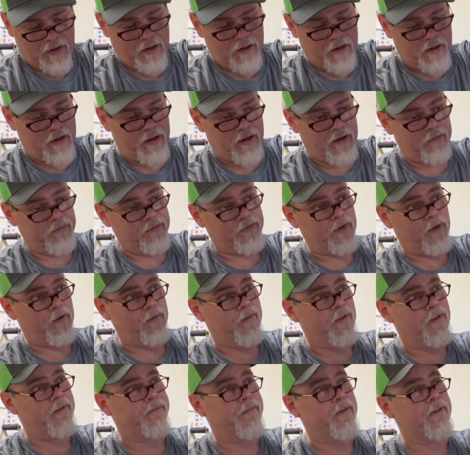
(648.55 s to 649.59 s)
So
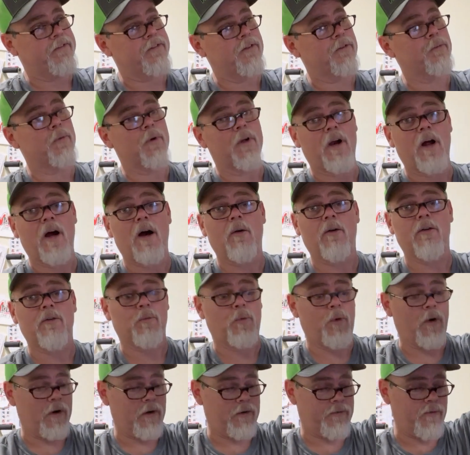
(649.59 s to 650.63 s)
this is what always
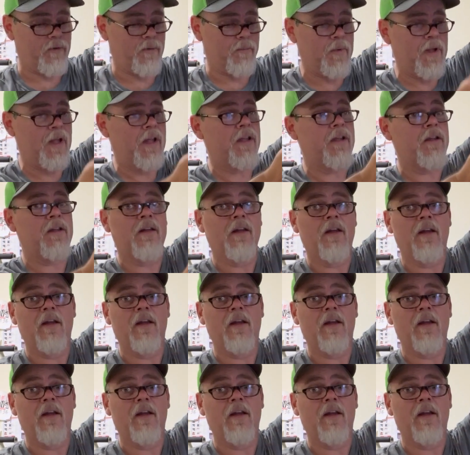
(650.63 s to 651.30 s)
works for me,